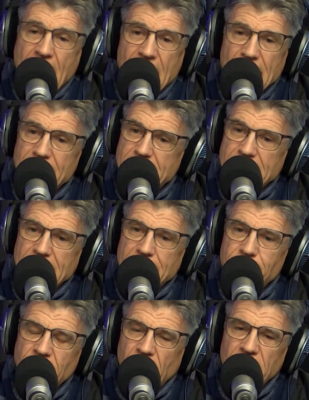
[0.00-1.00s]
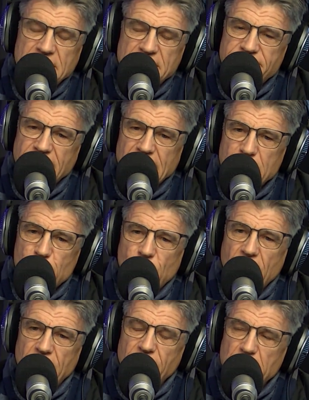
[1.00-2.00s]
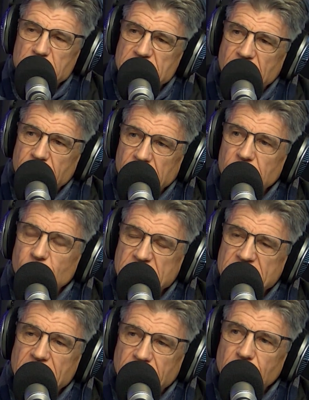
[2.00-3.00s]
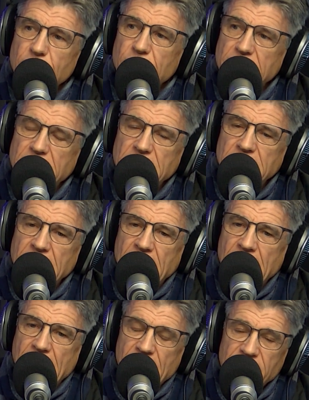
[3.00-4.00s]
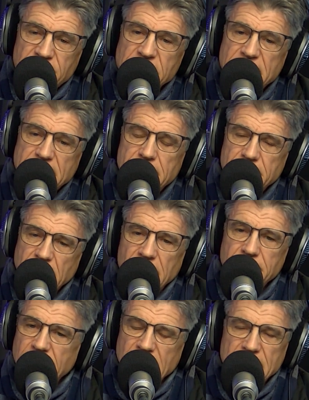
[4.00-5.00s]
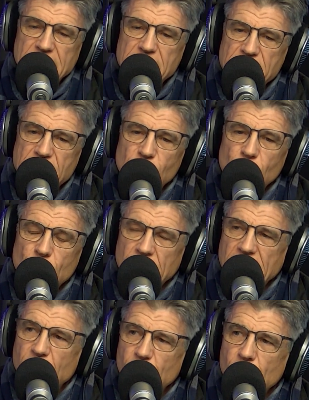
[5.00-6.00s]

and I just found the program was so good, and I've just continued to walk that